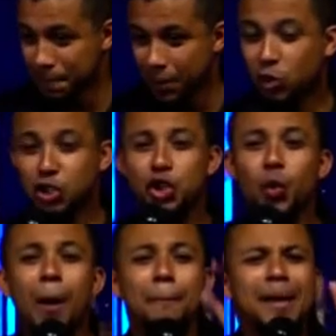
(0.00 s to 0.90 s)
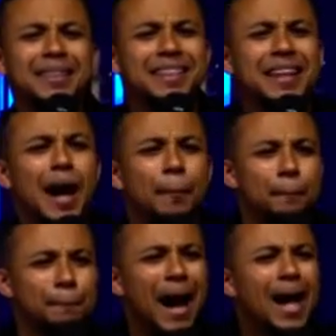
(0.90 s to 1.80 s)
Because you are messing up
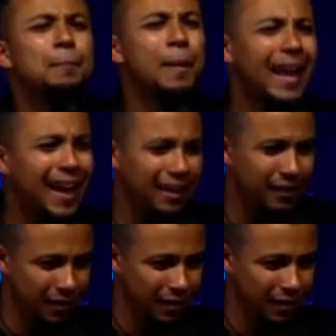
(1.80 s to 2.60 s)
my plan.